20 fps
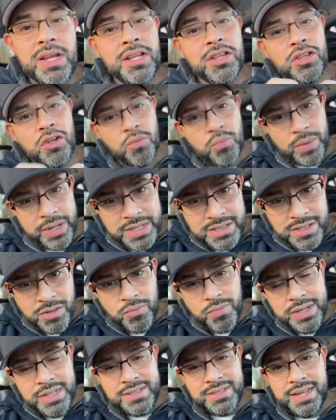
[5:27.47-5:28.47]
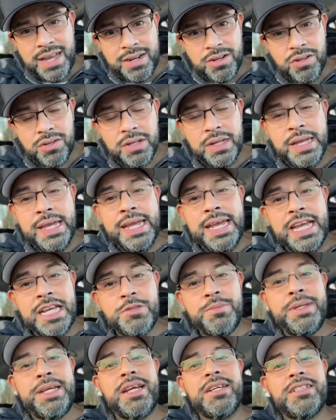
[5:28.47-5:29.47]
The reason we settle is
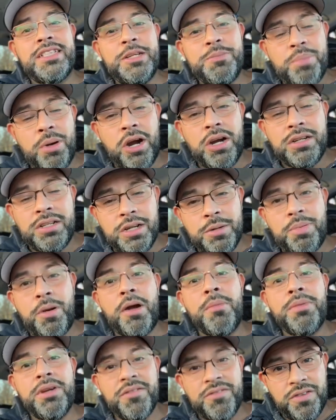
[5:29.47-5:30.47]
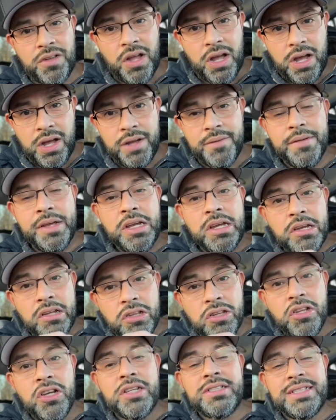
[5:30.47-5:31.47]
because the Department of Law
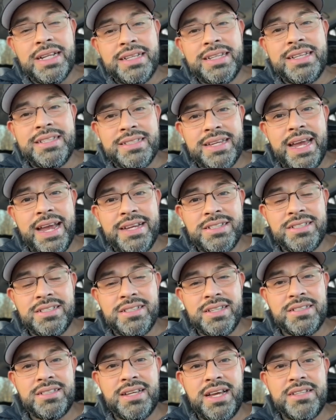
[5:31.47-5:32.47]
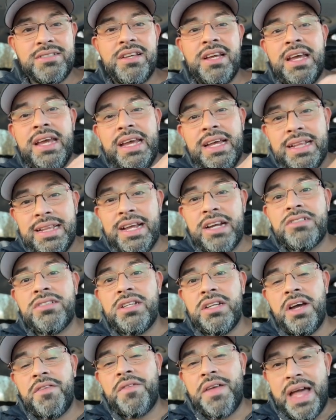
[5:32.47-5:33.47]
looks at these cases and says, there's
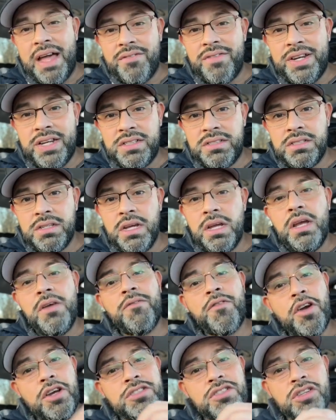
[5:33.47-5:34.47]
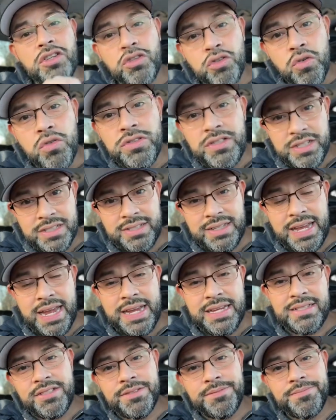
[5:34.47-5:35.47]
enough evidence for us to lose this
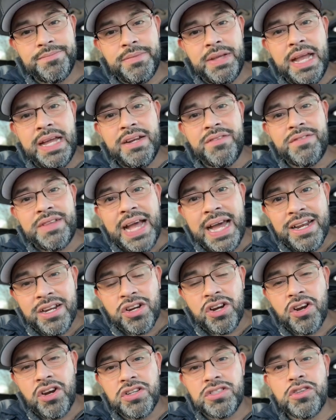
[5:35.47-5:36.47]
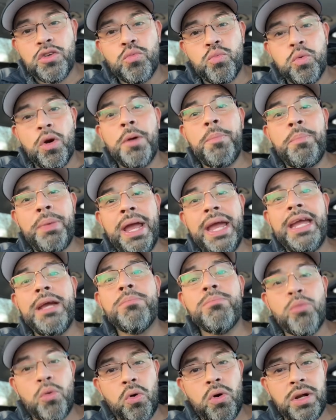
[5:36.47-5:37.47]
case. And if that occurs, we're paying
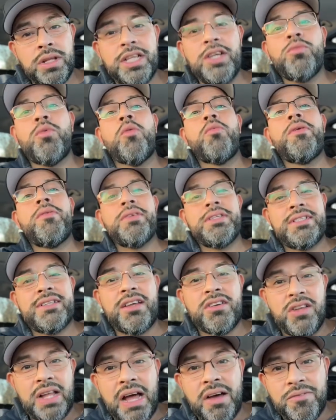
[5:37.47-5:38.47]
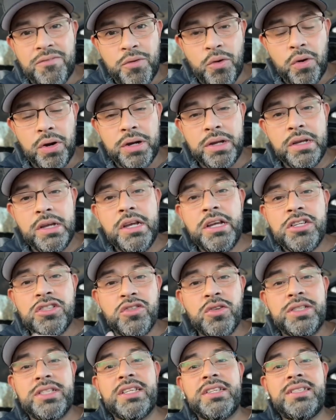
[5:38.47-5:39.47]
more than what we would settle out for. So
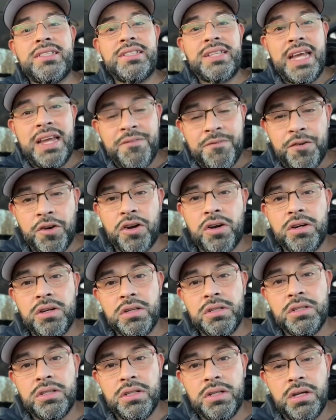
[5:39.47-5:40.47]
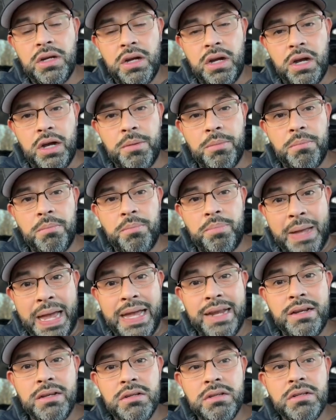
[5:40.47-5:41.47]
it's a safer
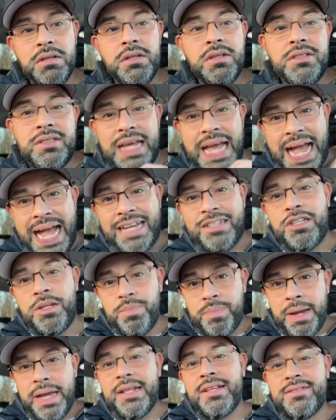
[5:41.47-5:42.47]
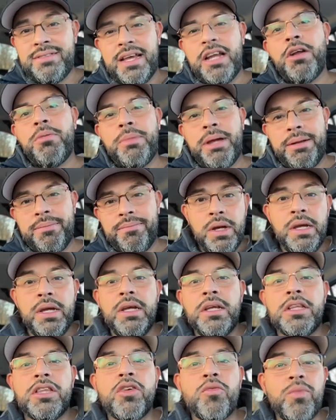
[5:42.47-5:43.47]
bet to actually pay the settlement.
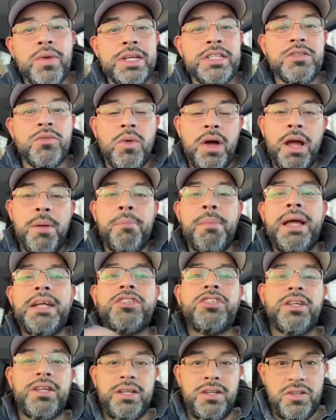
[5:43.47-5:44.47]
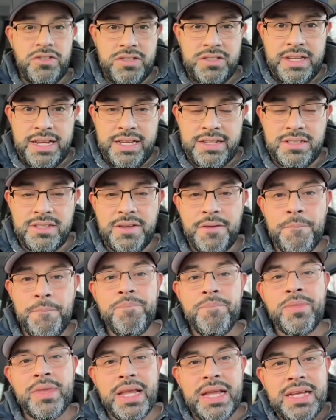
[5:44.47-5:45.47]
The reason why I'm mentioning those things
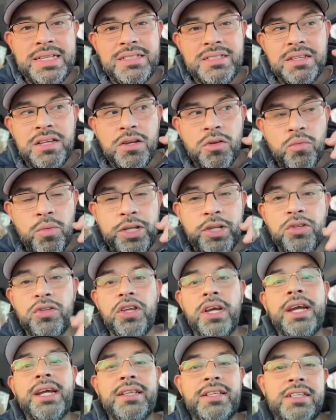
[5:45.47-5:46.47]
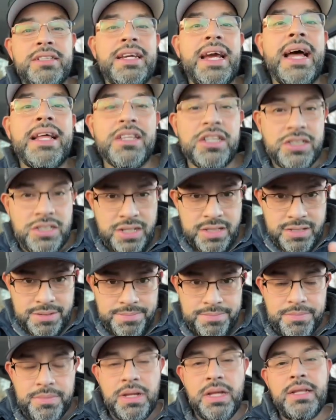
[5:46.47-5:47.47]
is when you look at the challenges,
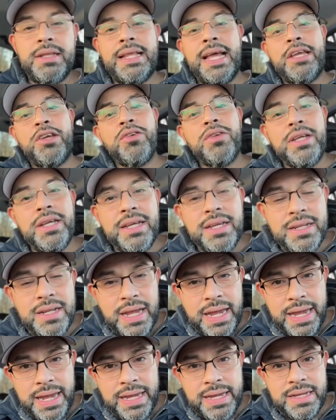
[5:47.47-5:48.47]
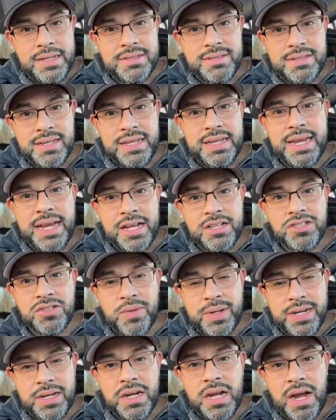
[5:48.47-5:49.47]
that you need a city council
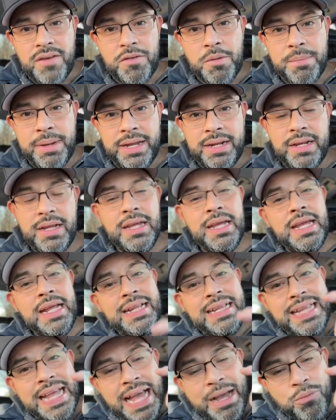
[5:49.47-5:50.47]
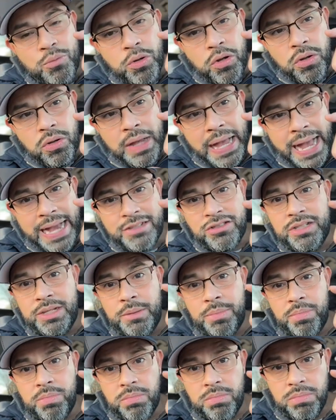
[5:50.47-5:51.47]
and a government that will actually
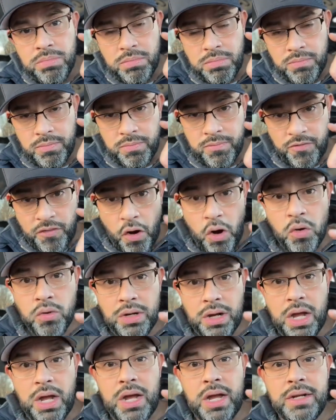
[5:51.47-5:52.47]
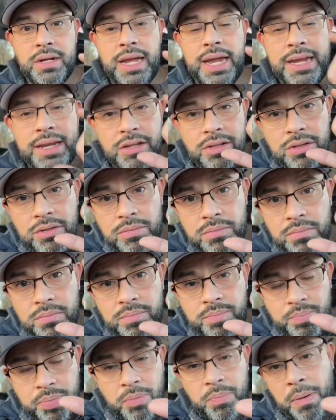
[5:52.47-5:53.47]
vote on a
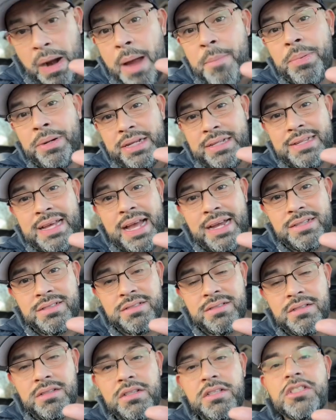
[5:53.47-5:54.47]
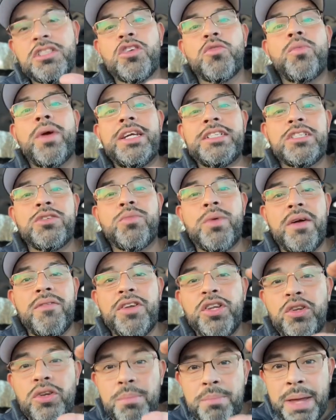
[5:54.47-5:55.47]
property tax to raise the
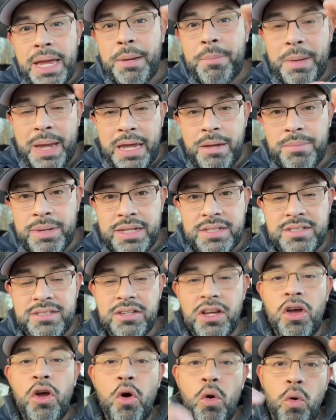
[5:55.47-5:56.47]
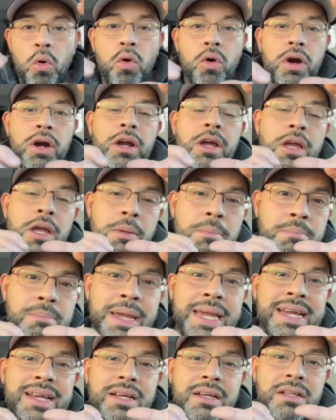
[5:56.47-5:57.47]
revenue to make payments or
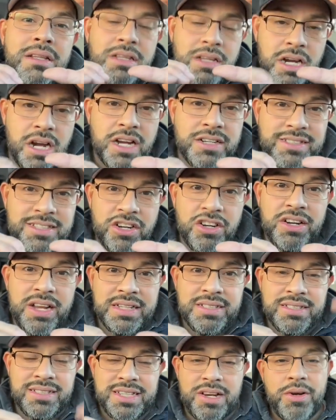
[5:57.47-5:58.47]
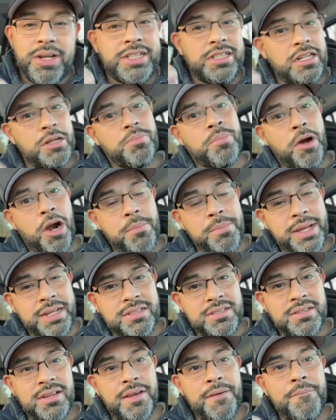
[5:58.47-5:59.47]
make the cuts that are necessary to
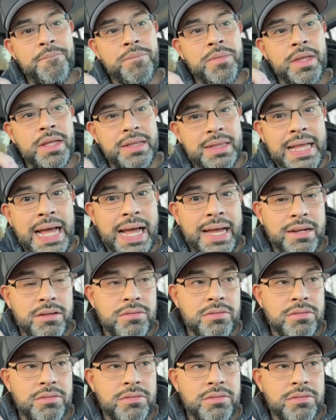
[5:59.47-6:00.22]
departments that